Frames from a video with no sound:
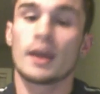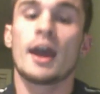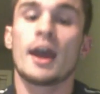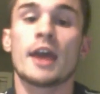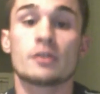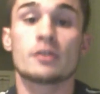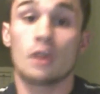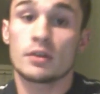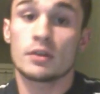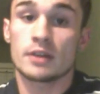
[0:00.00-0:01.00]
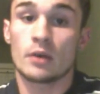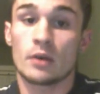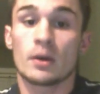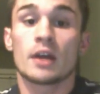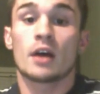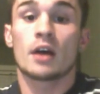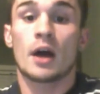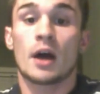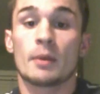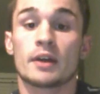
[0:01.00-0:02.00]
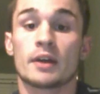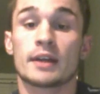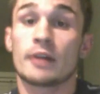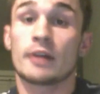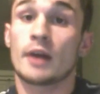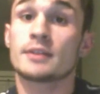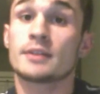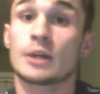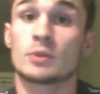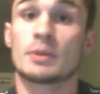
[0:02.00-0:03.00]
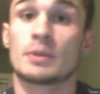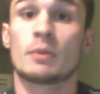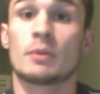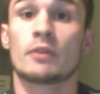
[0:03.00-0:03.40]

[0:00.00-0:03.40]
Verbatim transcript: And you can also um, gather outside groups of people